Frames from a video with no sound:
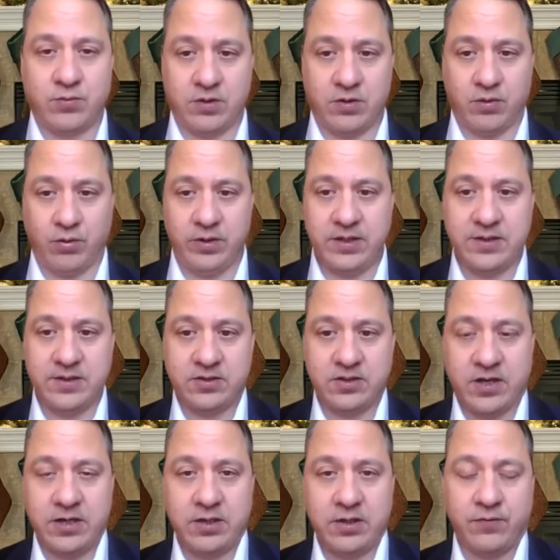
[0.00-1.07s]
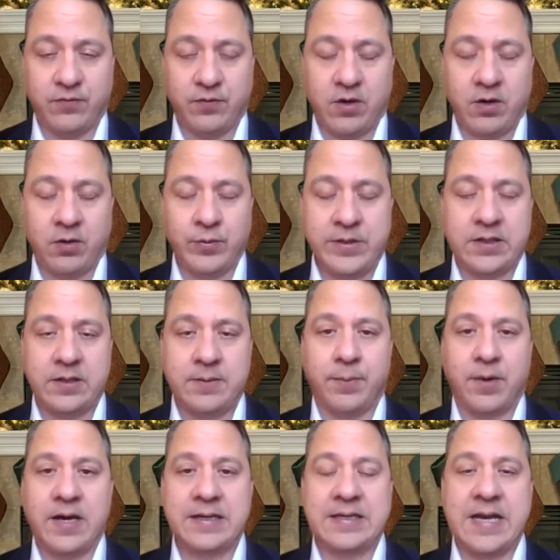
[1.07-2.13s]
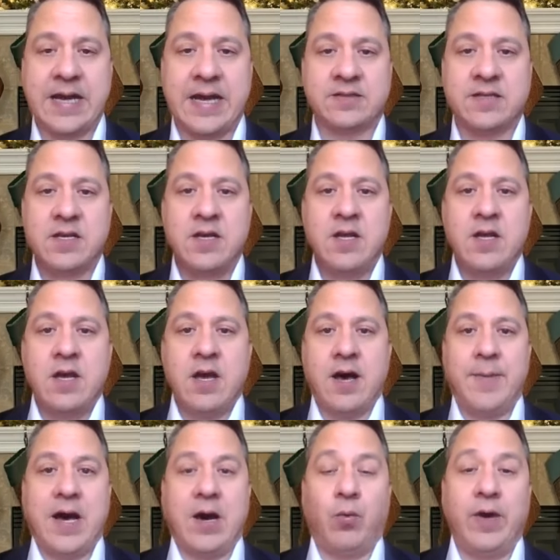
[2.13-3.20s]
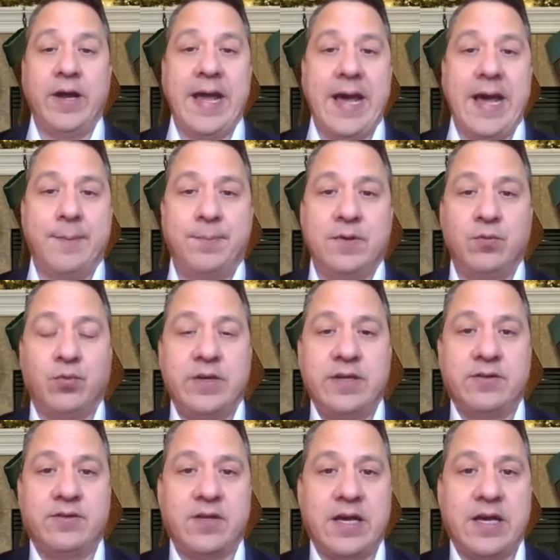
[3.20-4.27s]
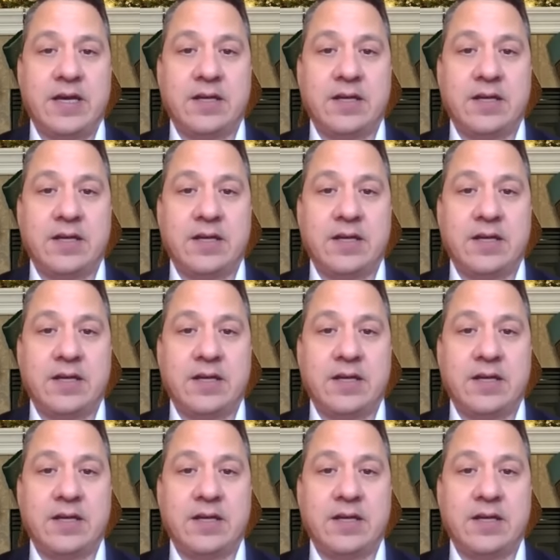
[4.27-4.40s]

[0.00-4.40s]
recording this audio for our weekly podcast, about what happened with